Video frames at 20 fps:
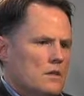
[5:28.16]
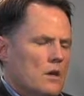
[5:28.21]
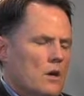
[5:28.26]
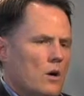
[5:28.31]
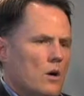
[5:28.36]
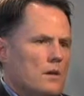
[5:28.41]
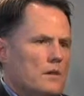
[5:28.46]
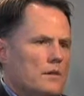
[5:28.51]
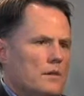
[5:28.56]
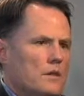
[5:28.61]

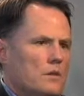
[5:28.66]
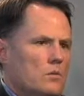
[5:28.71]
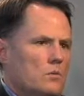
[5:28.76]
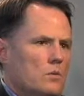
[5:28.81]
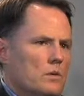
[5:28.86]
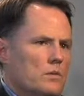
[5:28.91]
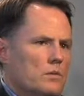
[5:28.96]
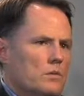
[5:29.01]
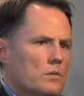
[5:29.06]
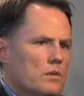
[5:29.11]
No, I think
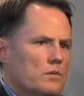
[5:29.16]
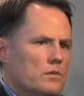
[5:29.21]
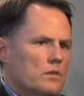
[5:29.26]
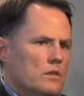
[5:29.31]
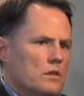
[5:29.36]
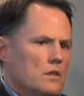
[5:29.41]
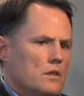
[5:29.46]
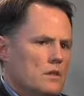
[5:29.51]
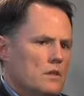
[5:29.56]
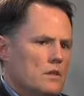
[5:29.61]
we've
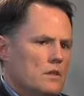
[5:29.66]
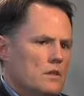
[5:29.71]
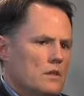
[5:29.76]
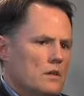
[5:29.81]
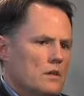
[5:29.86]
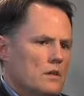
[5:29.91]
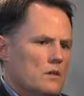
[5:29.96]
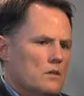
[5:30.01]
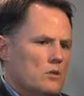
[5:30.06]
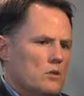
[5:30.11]
seen
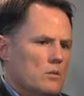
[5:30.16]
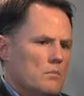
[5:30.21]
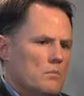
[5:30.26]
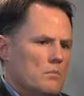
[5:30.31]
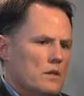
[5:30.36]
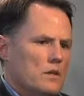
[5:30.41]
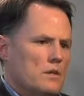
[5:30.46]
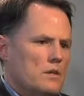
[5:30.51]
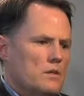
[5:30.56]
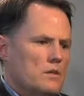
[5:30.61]

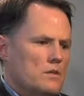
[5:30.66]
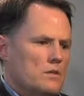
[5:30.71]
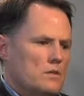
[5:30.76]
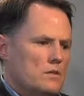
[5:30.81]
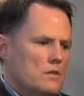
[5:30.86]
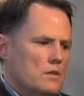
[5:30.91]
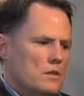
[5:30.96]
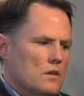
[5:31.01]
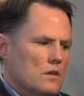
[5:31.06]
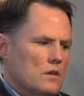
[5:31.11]

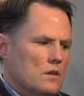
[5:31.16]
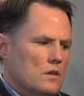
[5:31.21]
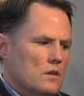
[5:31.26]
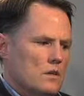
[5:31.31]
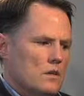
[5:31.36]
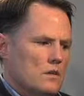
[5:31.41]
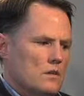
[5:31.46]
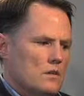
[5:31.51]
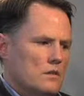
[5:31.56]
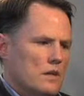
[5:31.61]
tremendous
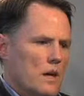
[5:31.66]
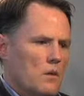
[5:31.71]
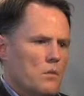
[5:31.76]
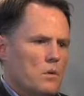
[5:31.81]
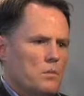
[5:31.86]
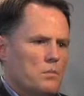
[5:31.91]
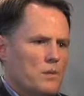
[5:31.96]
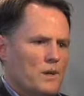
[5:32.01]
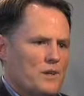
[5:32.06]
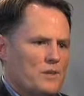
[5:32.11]

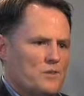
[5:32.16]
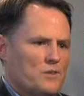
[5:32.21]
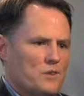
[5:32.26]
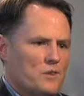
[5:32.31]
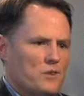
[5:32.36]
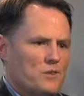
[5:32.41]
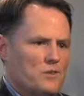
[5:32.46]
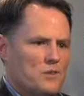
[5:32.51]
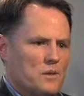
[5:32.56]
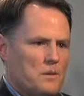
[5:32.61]
downward pricing
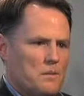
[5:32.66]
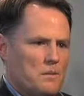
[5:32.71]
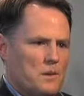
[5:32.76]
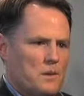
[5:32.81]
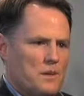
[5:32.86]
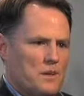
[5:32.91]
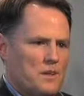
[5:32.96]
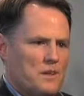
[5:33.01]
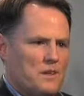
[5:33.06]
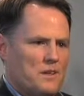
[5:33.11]
on
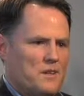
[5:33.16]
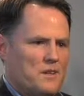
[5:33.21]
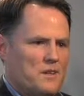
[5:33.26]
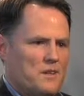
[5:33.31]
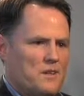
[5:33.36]
CPE.